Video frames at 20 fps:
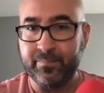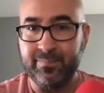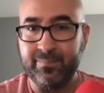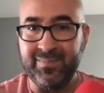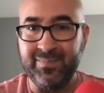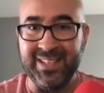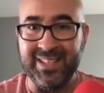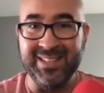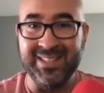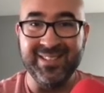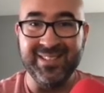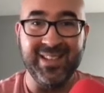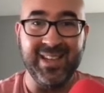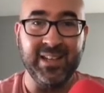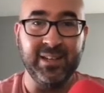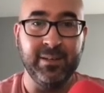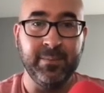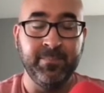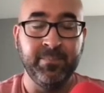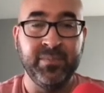
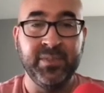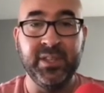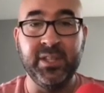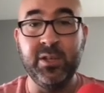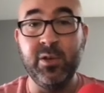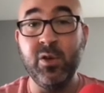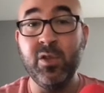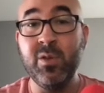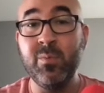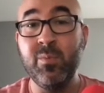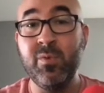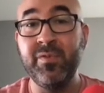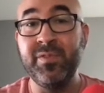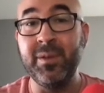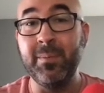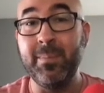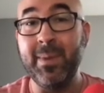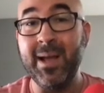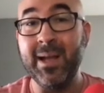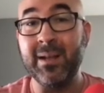Instead, the other move
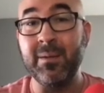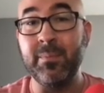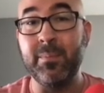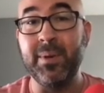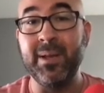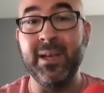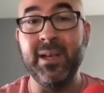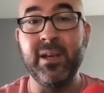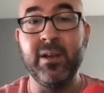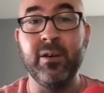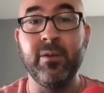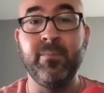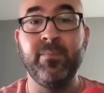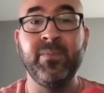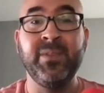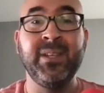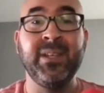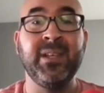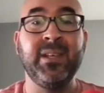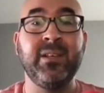that black can play here
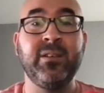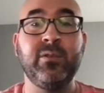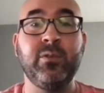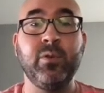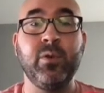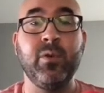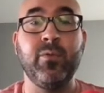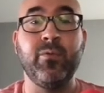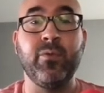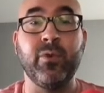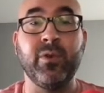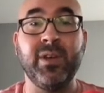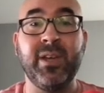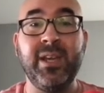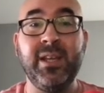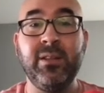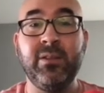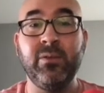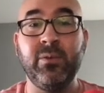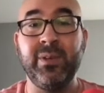is to go for
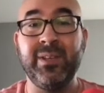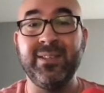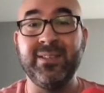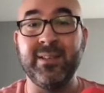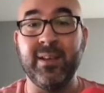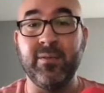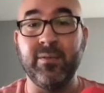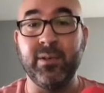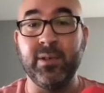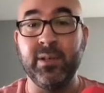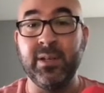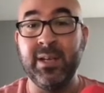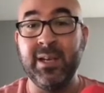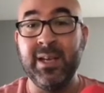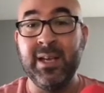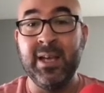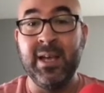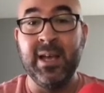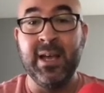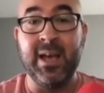king to e7.
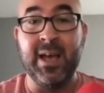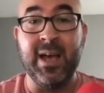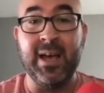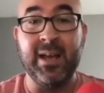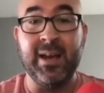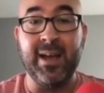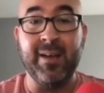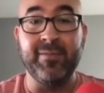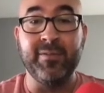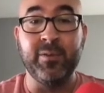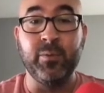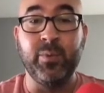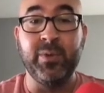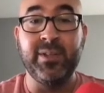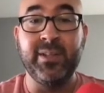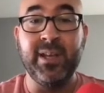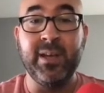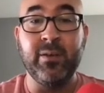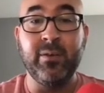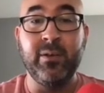And after we
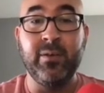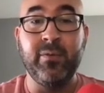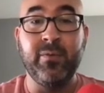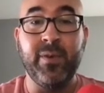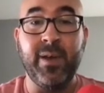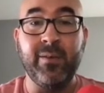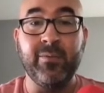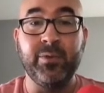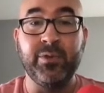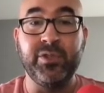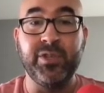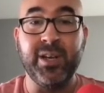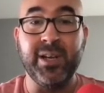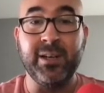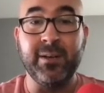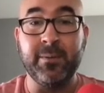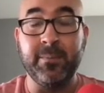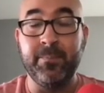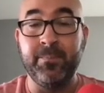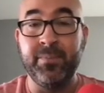take on e5 with check,
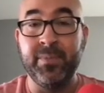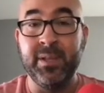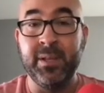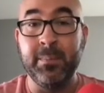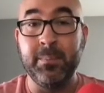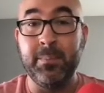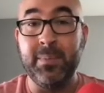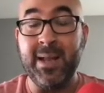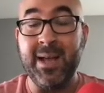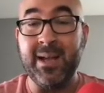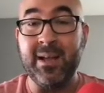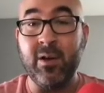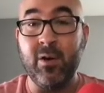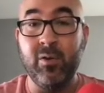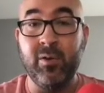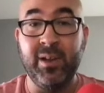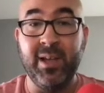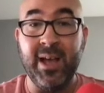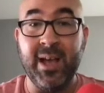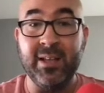black
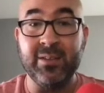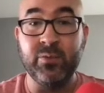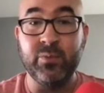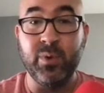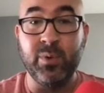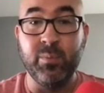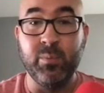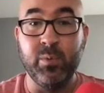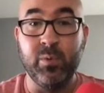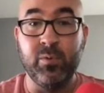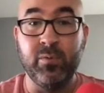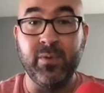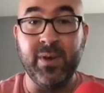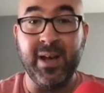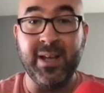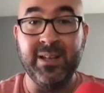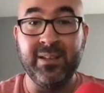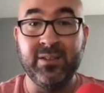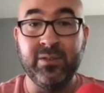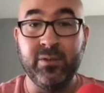only has one move
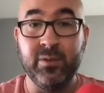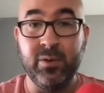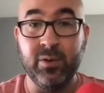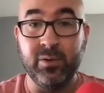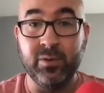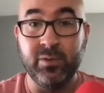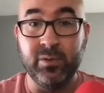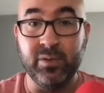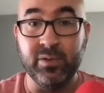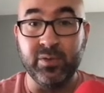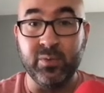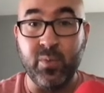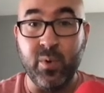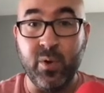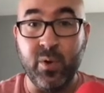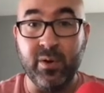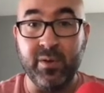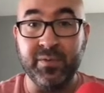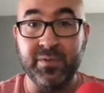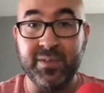and is to go to the square
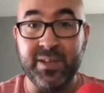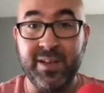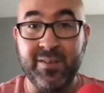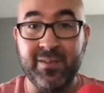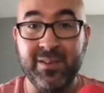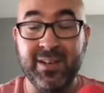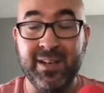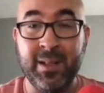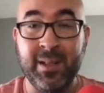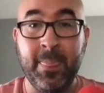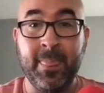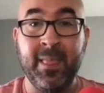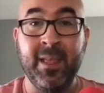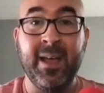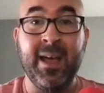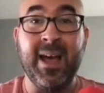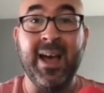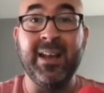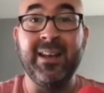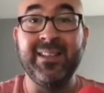on f7.
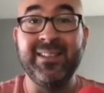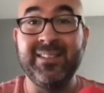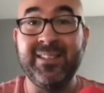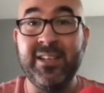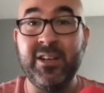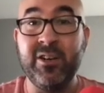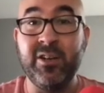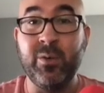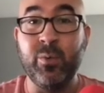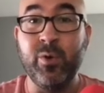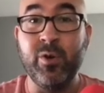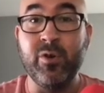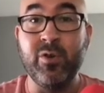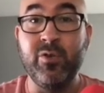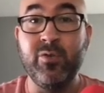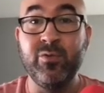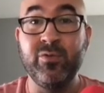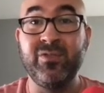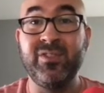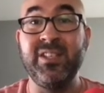And it's here that we're going to
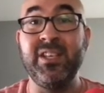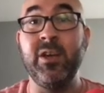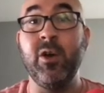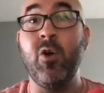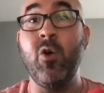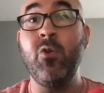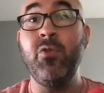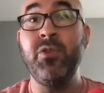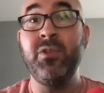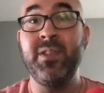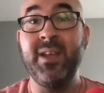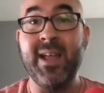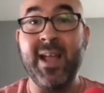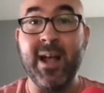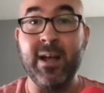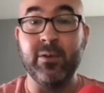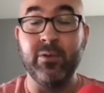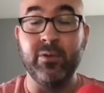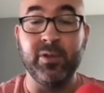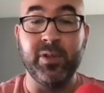use the other
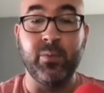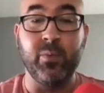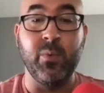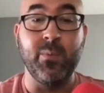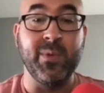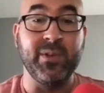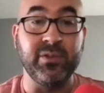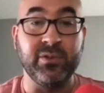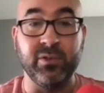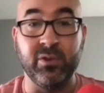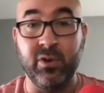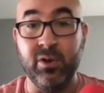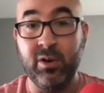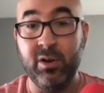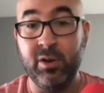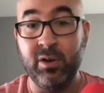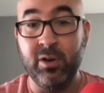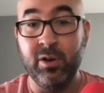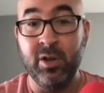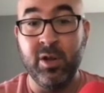diagonal that we mentioned
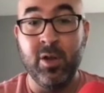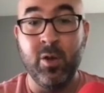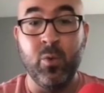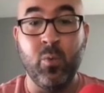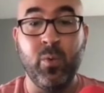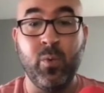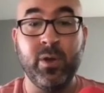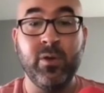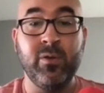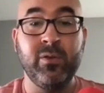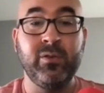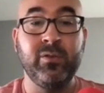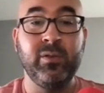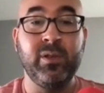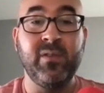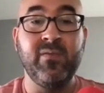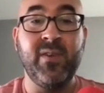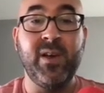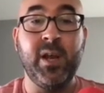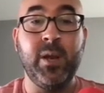earlier. We're going to
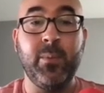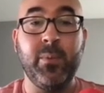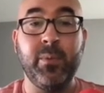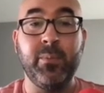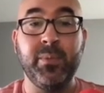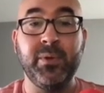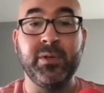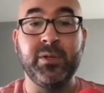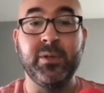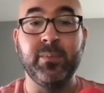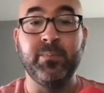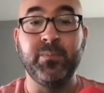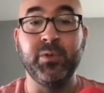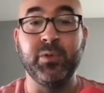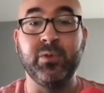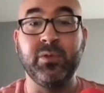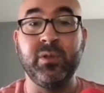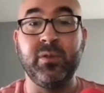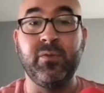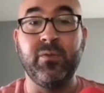develop our bishop to
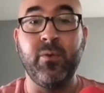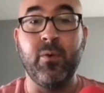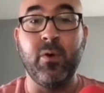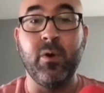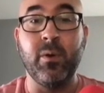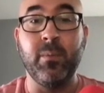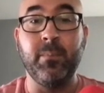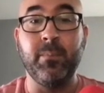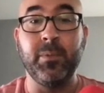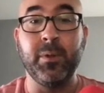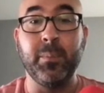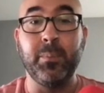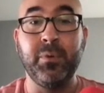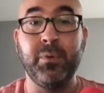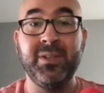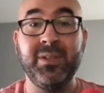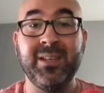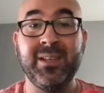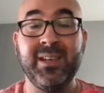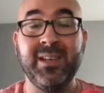c4,
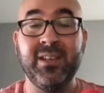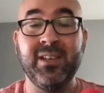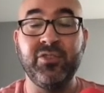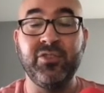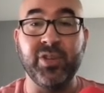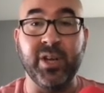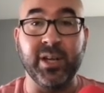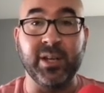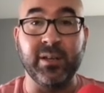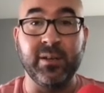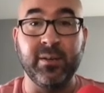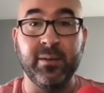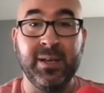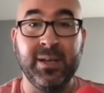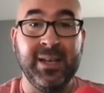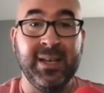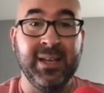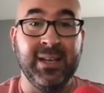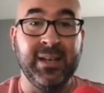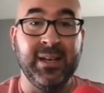put the king in check.
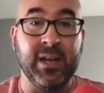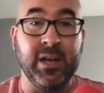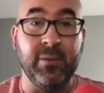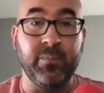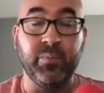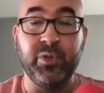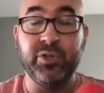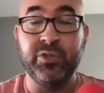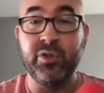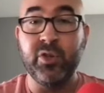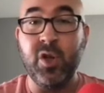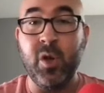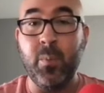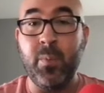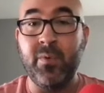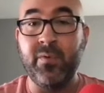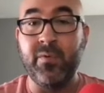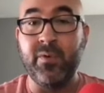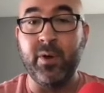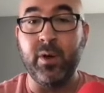Now, there's a
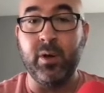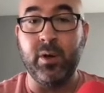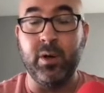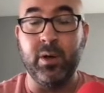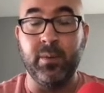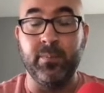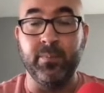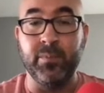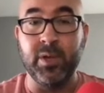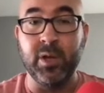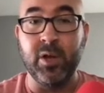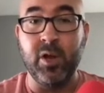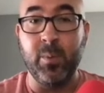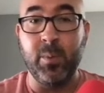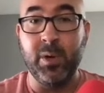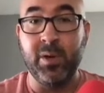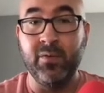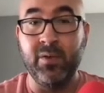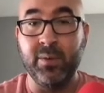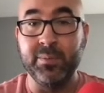couple
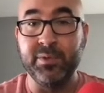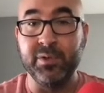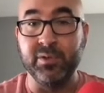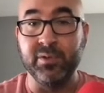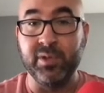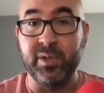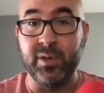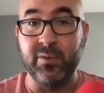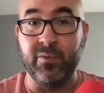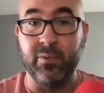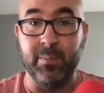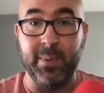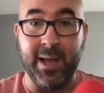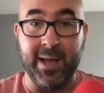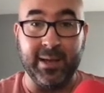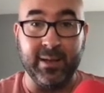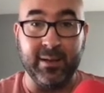of options here for black.